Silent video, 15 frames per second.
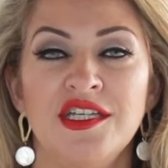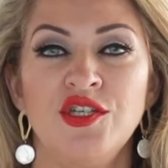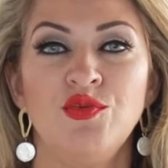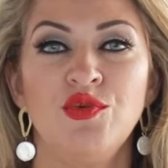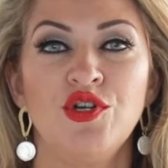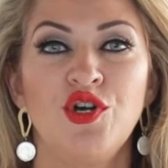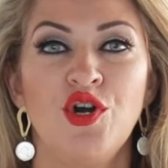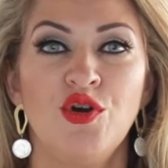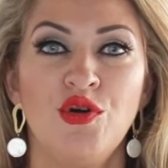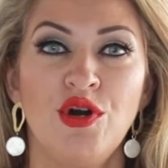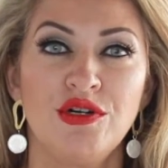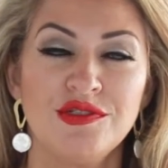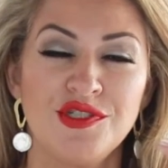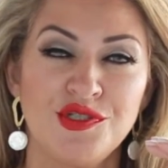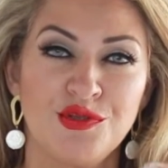You will
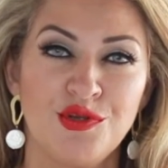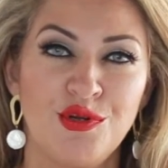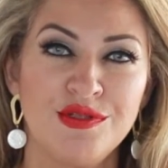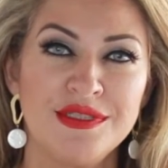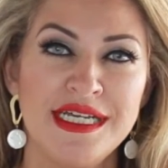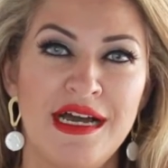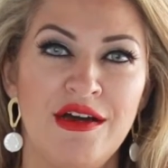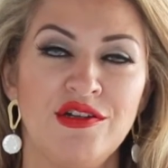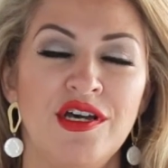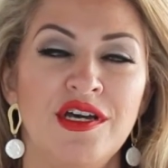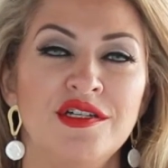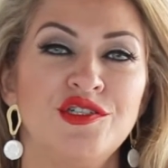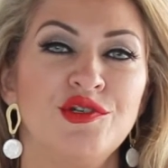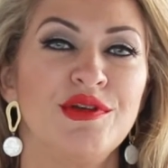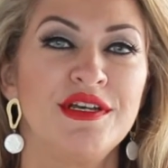go scroll down
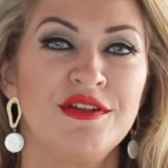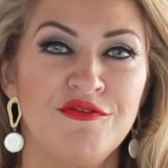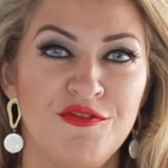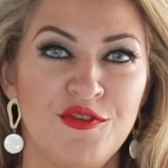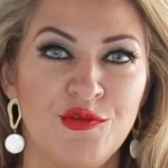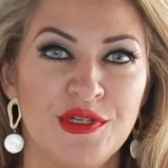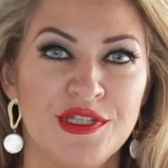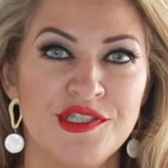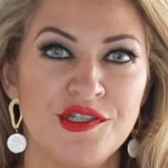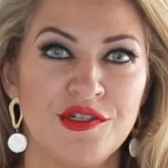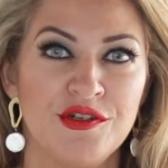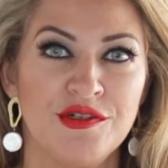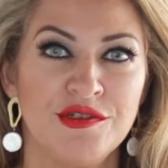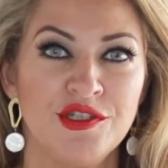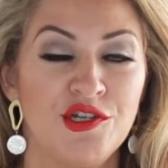under
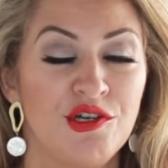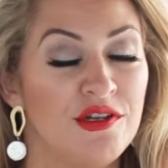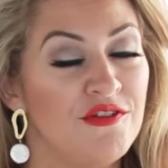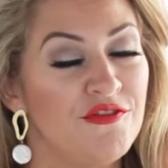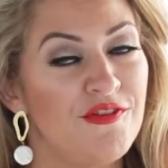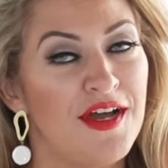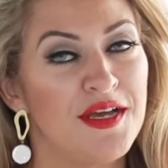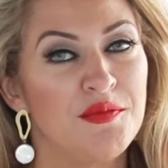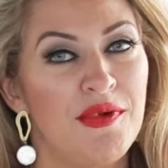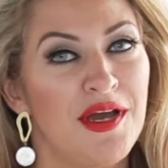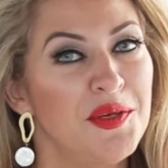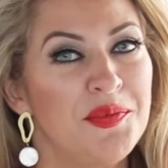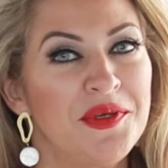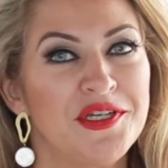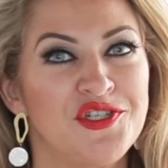influencer. You're going to find
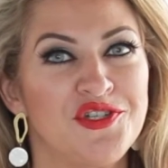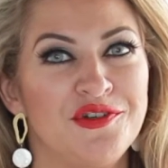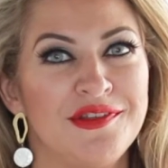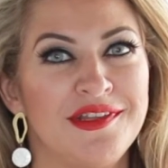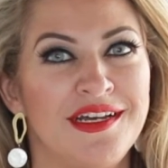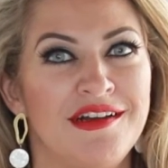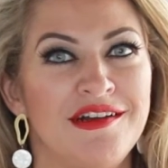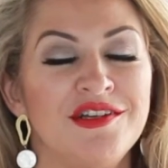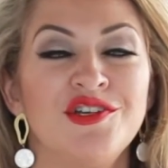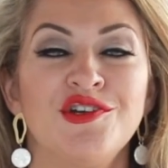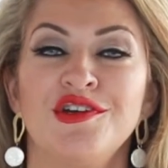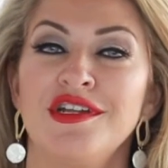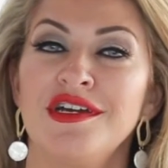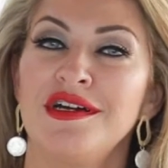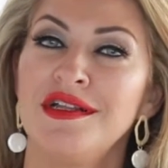my picture there. You're
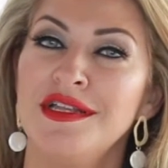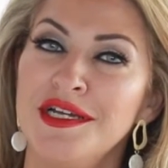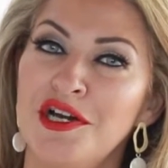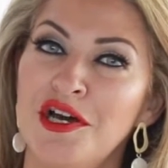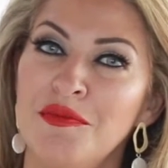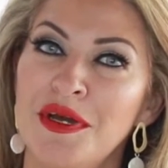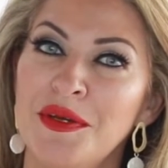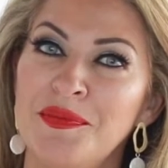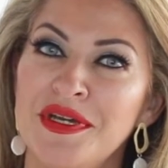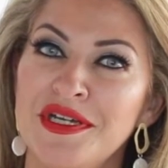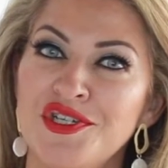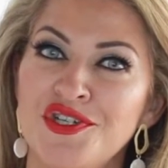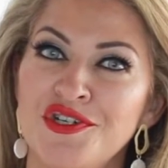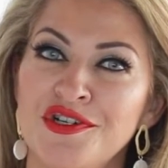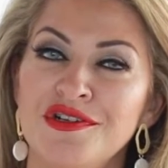going to click on my
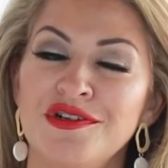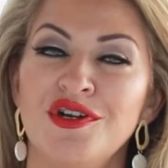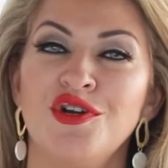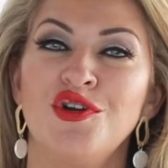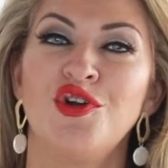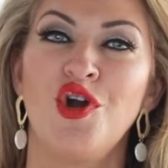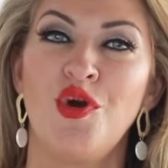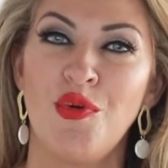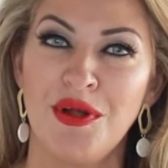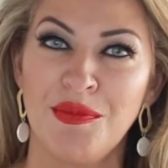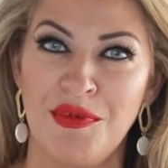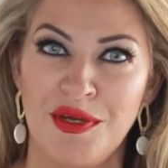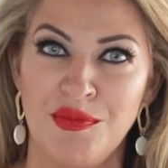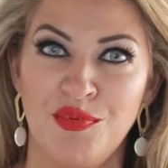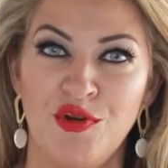picture, go on
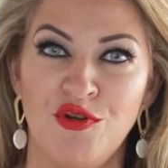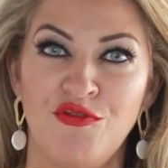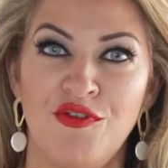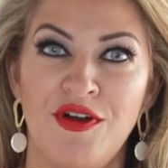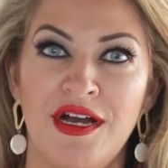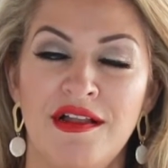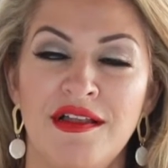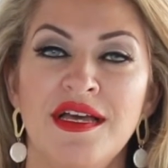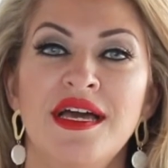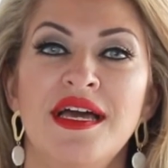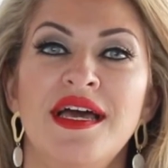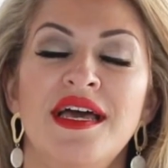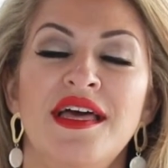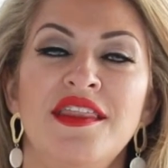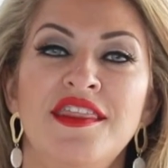my profile.
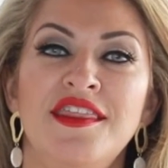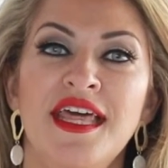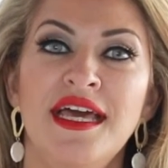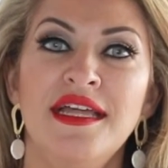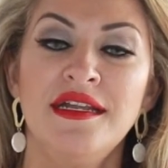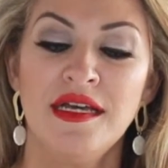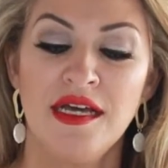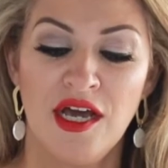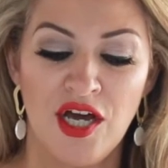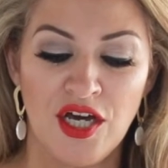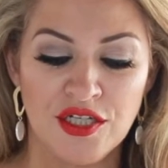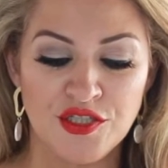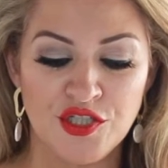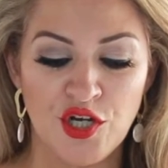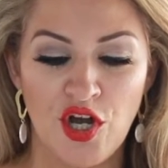Then
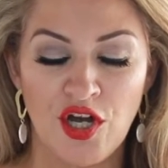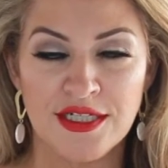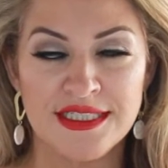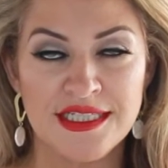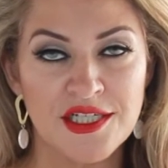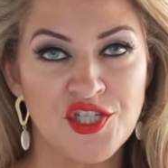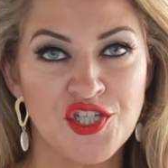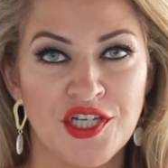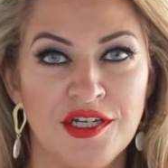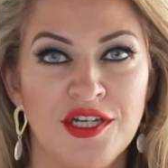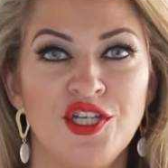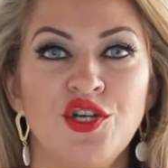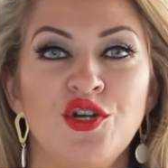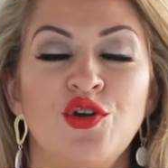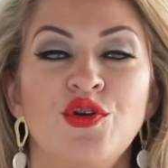under audition,
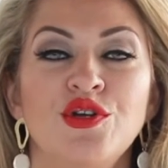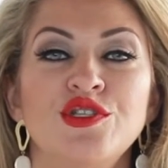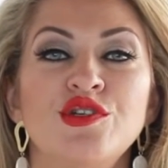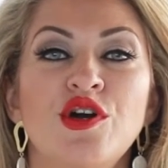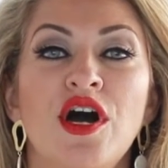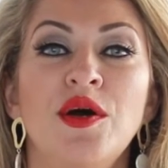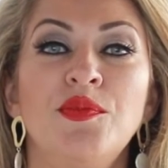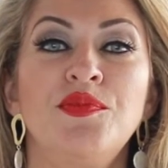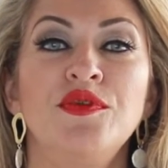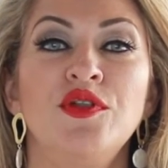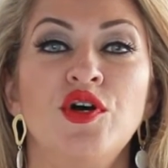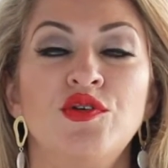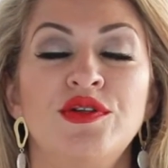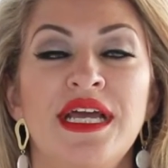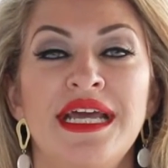you're going to
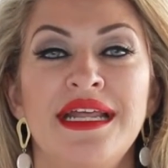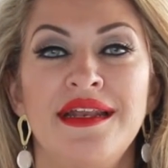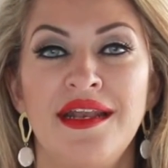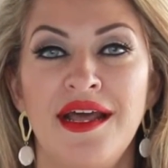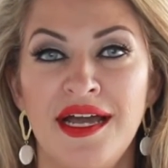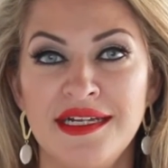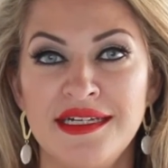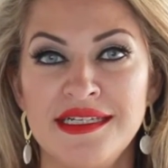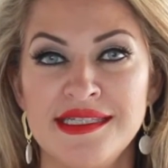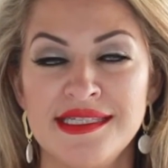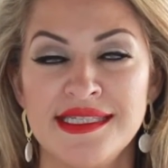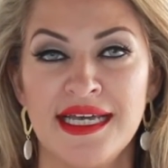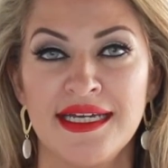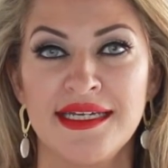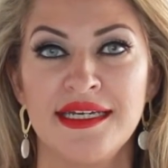upload a 90
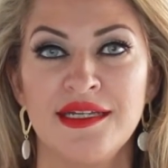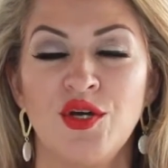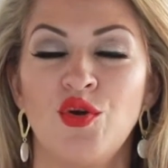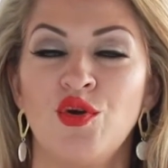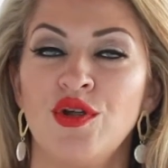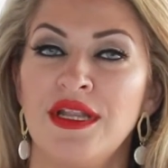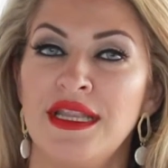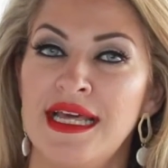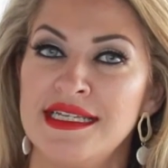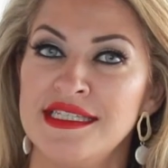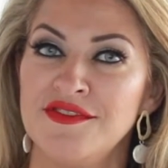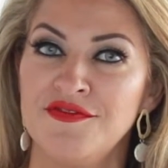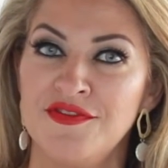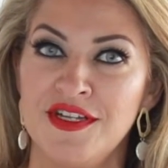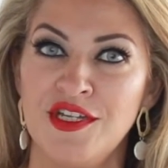second or
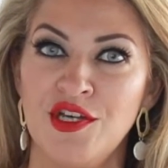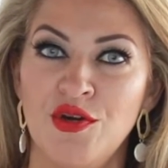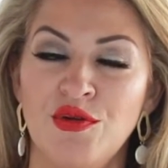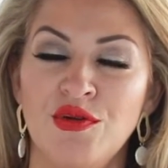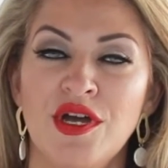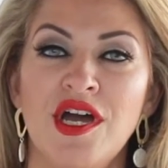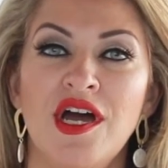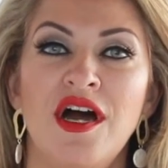less video